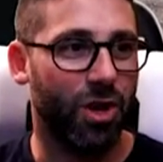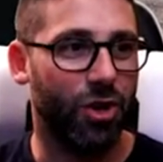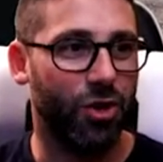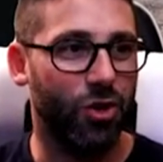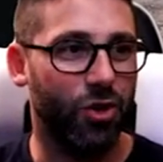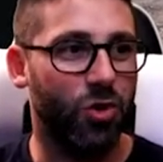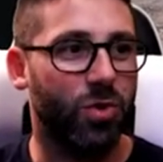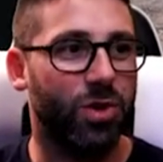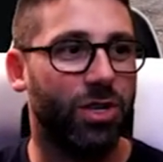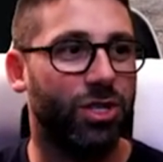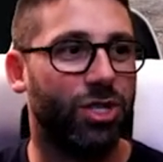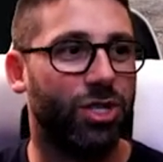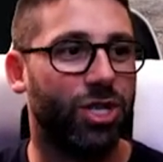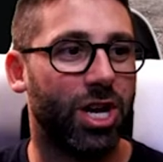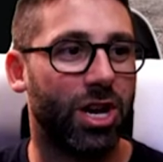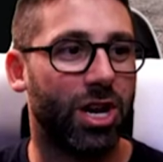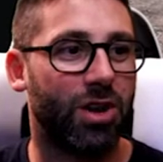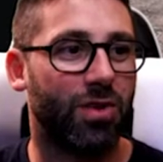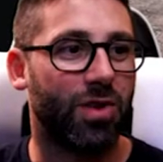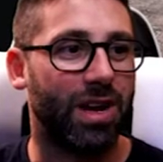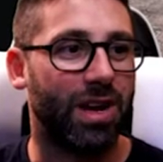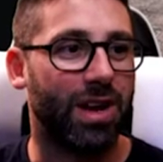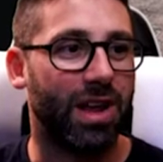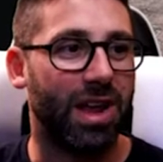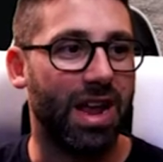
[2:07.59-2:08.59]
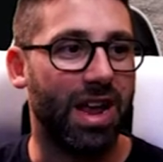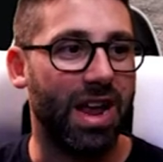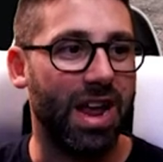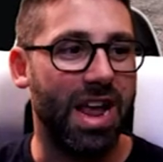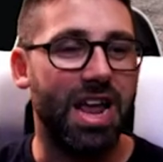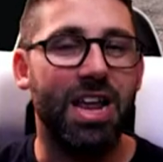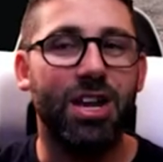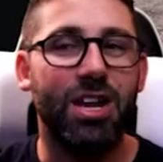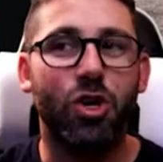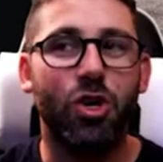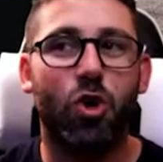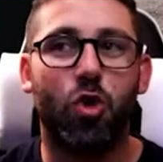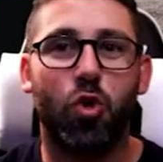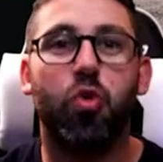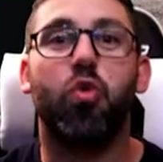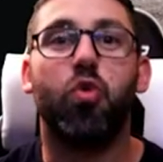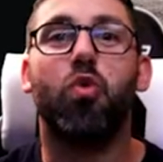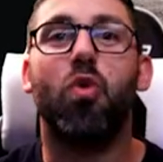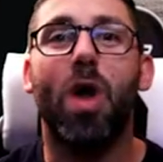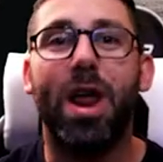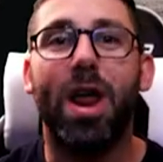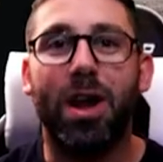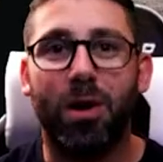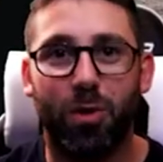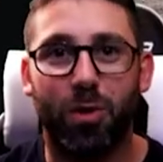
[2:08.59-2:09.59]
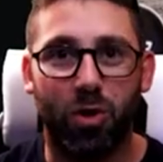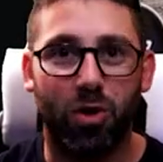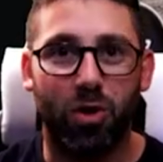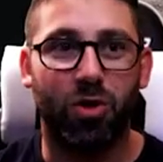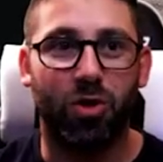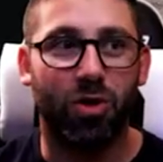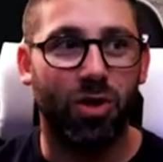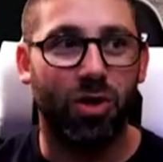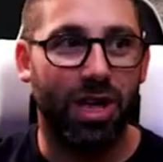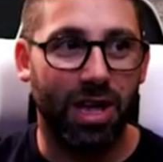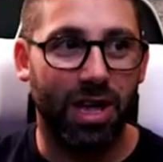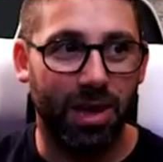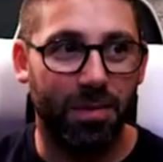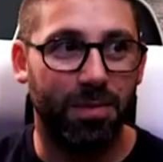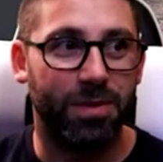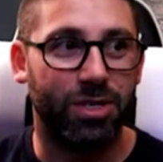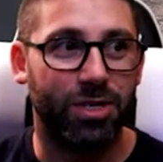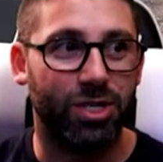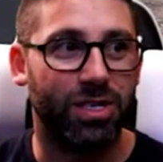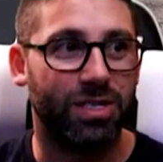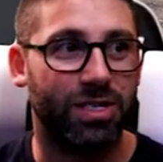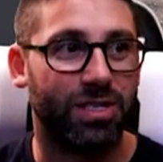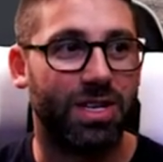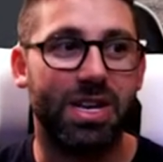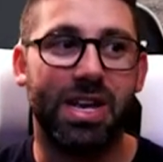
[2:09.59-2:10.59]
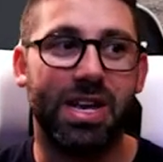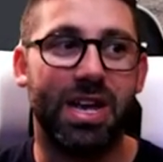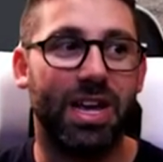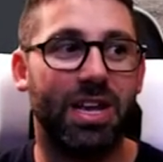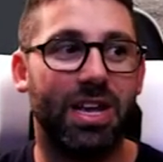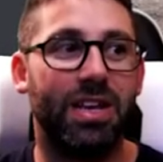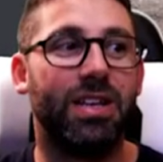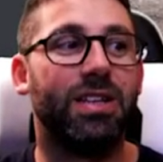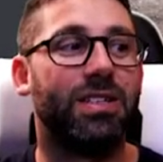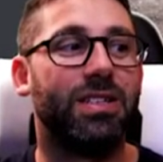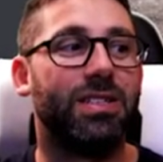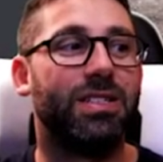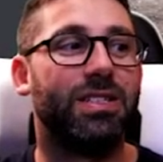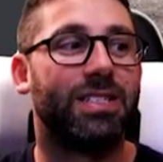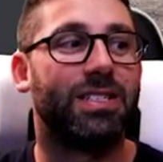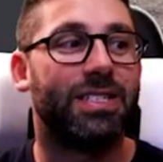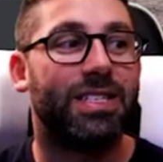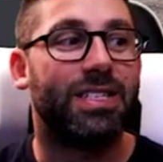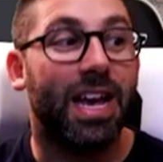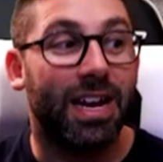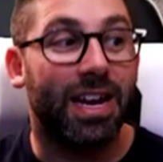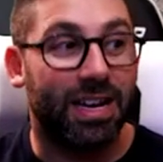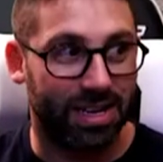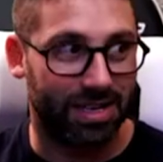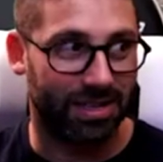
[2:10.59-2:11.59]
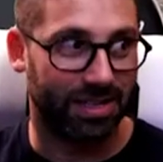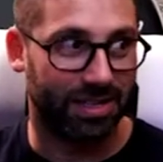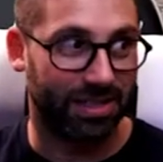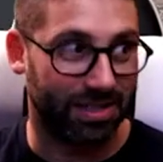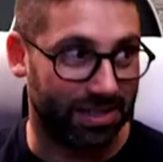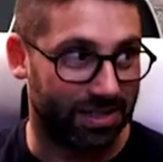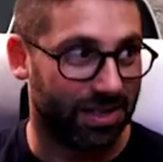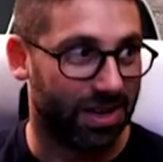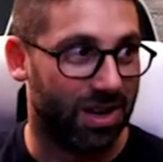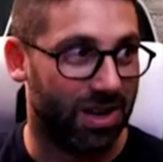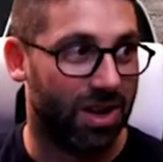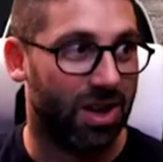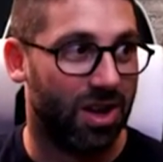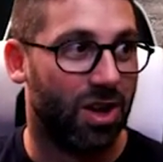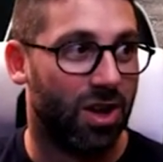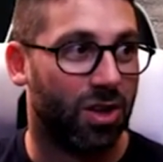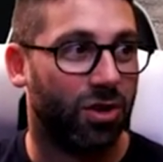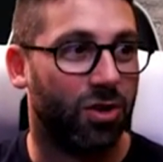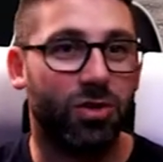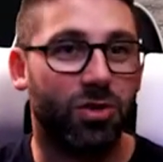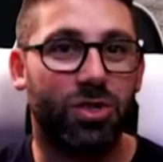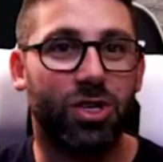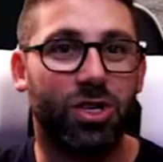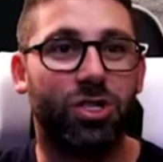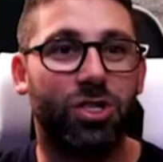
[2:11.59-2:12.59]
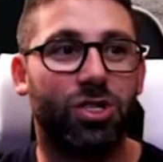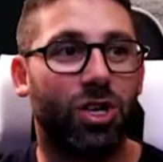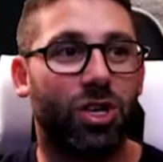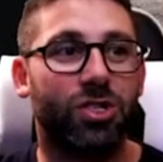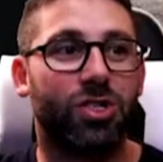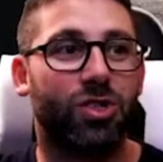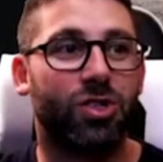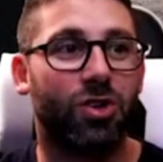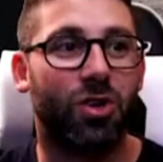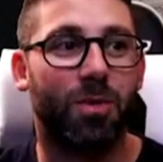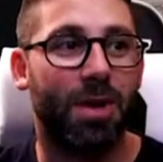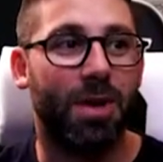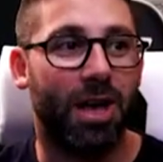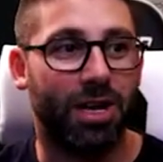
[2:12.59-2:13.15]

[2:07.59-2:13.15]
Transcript: you can generate incredible images in seconds using just your